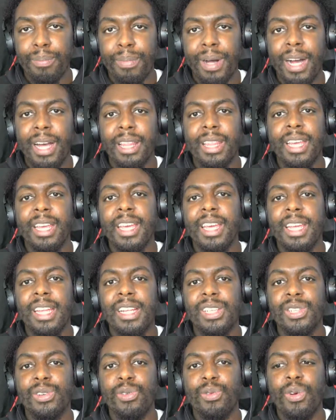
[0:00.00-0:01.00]
but I think he
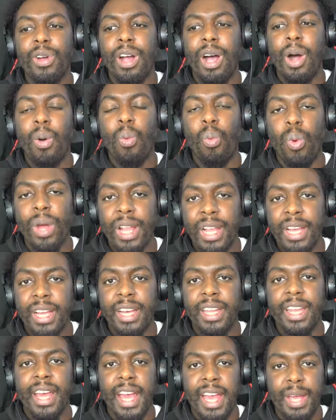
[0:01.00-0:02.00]
needs a willing
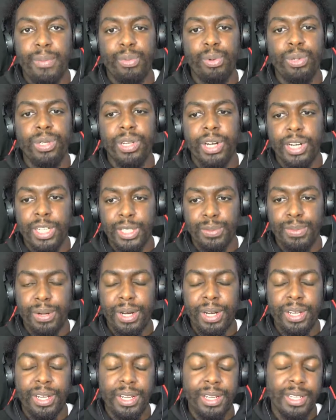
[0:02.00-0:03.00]
and able dance
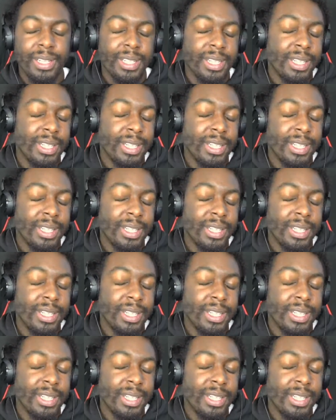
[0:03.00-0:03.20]
partner.